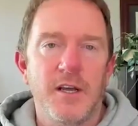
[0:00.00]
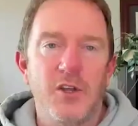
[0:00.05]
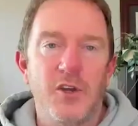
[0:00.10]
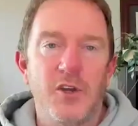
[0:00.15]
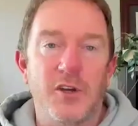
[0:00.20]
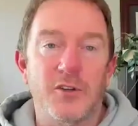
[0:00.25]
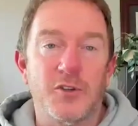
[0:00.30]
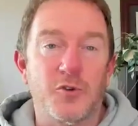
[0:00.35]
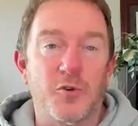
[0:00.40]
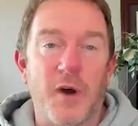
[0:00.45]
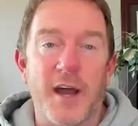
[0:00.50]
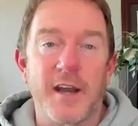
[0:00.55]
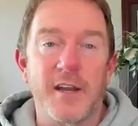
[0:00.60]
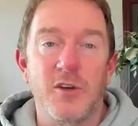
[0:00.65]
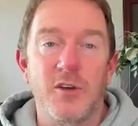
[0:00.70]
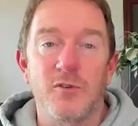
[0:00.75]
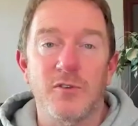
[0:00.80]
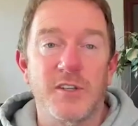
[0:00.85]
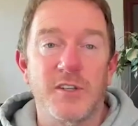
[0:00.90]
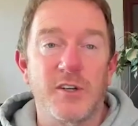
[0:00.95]
you can try to
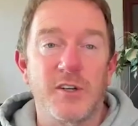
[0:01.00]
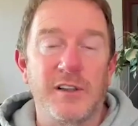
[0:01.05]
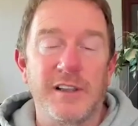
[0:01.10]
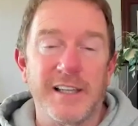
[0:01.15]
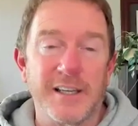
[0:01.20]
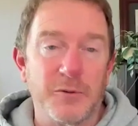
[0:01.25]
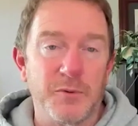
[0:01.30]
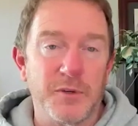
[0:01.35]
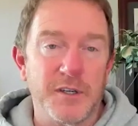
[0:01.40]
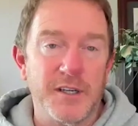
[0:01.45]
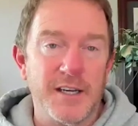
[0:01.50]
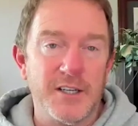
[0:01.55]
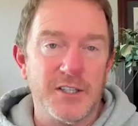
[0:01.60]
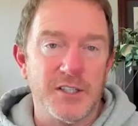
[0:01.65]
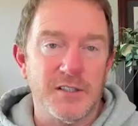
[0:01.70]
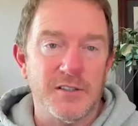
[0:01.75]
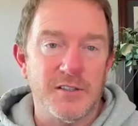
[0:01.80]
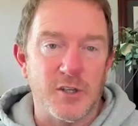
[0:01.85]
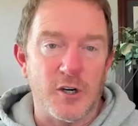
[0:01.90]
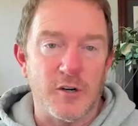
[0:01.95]
use their
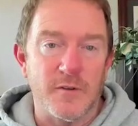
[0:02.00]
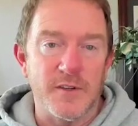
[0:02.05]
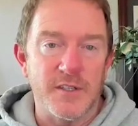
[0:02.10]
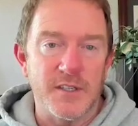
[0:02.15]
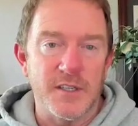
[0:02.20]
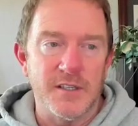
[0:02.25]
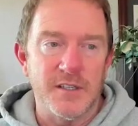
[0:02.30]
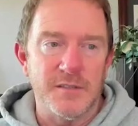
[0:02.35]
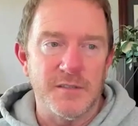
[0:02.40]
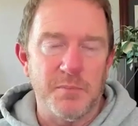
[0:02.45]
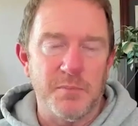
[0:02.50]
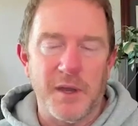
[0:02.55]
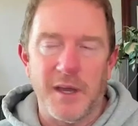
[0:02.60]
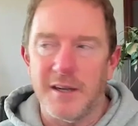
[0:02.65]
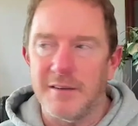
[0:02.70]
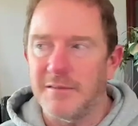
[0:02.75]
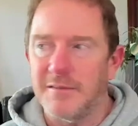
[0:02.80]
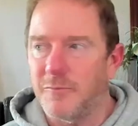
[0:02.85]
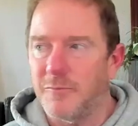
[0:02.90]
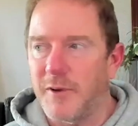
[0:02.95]
liquidation services,
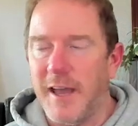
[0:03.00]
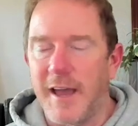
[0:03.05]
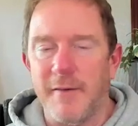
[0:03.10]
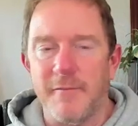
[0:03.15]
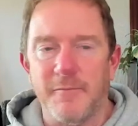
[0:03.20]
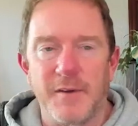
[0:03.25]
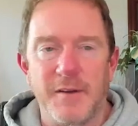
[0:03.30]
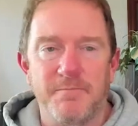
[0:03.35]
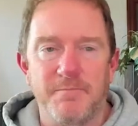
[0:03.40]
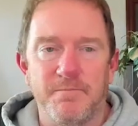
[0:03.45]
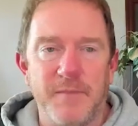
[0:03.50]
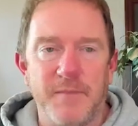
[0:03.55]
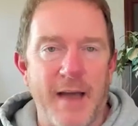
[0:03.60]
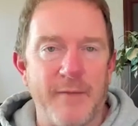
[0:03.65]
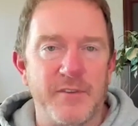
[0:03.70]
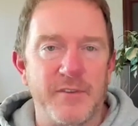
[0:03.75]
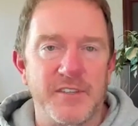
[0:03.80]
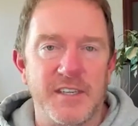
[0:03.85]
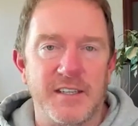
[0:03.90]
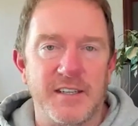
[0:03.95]
but we, have, we
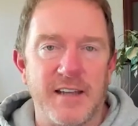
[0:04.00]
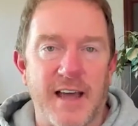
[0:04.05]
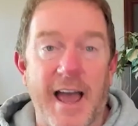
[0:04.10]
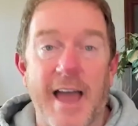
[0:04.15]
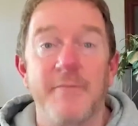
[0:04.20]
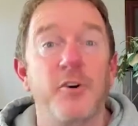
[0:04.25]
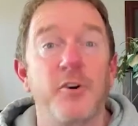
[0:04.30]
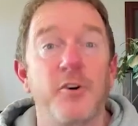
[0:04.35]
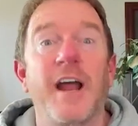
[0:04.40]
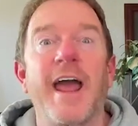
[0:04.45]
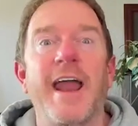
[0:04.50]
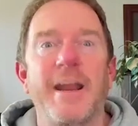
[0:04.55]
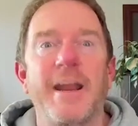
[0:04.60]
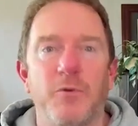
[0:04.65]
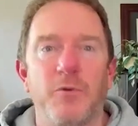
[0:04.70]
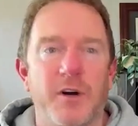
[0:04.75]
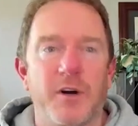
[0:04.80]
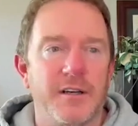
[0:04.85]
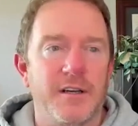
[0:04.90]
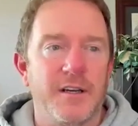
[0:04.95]
haven't seen, I haven't heard
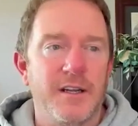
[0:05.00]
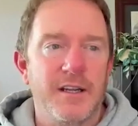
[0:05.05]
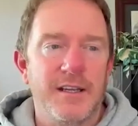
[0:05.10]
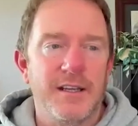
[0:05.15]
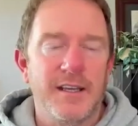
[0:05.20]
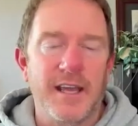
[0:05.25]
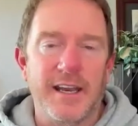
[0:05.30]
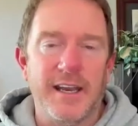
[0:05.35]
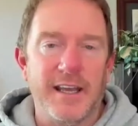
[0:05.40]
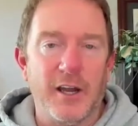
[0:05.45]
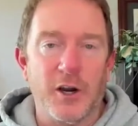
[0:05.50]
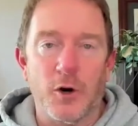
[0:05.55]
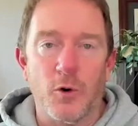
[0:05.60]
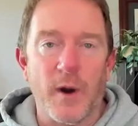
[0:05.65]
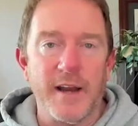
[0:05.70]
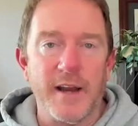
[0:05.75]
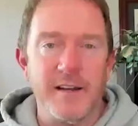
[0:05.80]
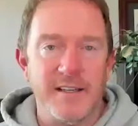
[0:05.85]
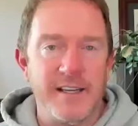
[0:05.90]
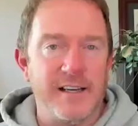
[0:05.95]
anyone getting a
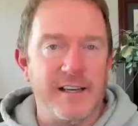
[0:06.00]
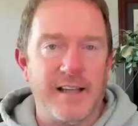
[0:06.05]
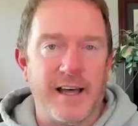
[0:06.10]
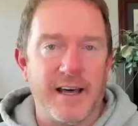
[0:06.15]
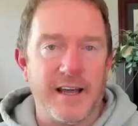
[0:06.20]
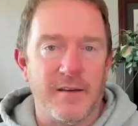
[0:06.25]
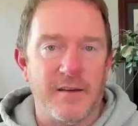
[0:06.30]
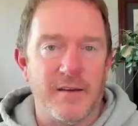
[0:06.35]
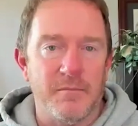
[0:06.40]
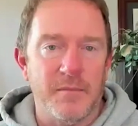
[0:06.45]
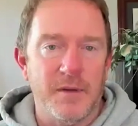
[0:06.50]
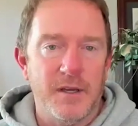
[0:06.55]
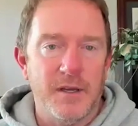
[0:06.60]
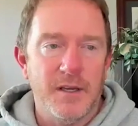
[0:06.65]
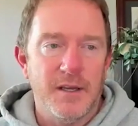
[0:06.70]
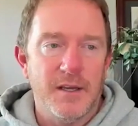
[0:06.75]
great deal out of them.